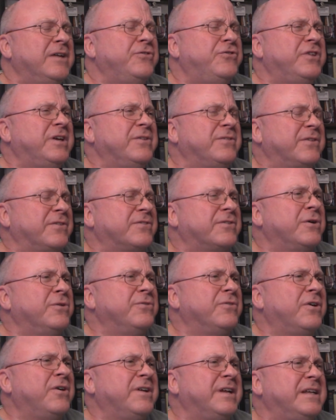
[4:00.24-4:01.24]
Jesus
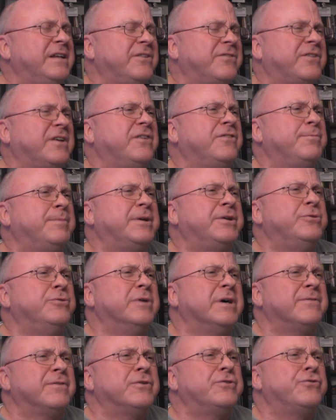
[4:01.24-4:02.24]
goes on and He says, but
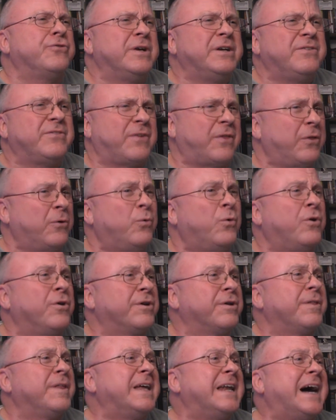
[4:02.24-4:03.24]
whoever drinks of the
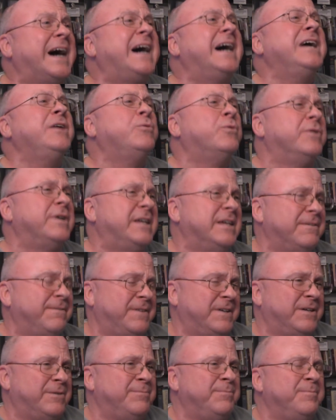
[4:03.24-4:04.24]
water that I will give
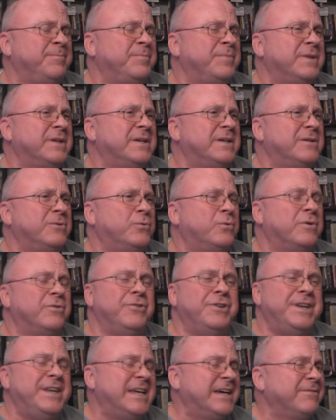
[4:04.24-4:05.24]
him will
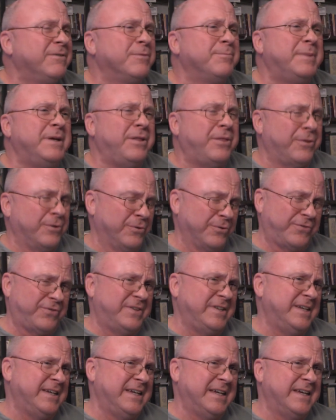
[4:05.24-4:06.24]
never be
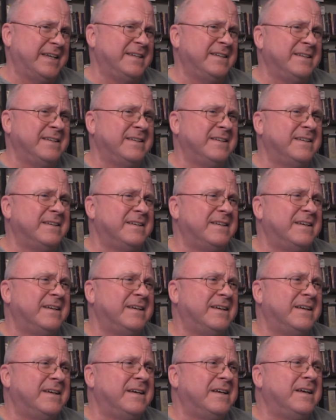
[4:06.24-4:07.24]
thirsty again.
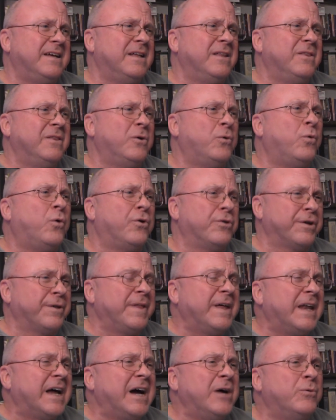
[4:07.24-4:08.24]
The water
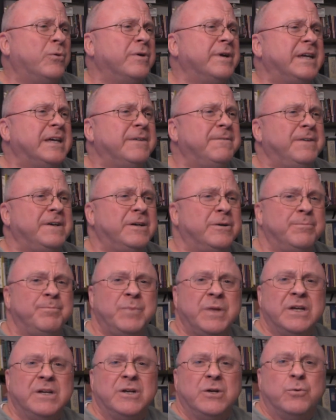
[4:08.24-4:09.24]
that I will give him
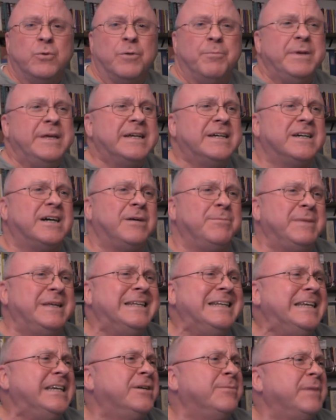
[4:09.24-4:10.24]
will become
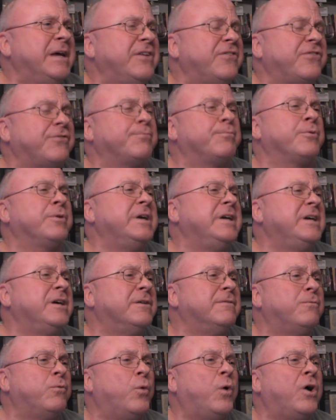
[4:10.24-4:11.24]
in him a spring
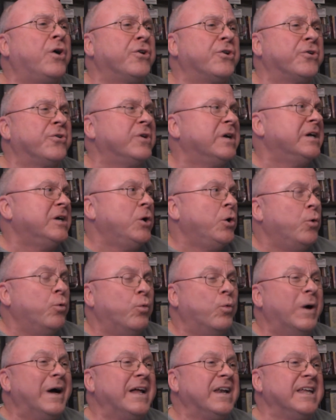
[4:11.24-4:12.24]
of water
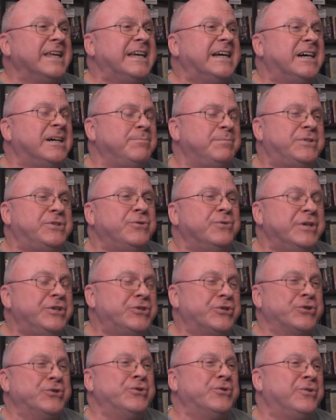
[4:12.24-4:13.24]
welling up to
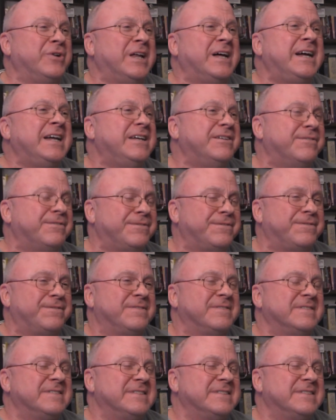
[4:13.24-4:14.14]
eternal life.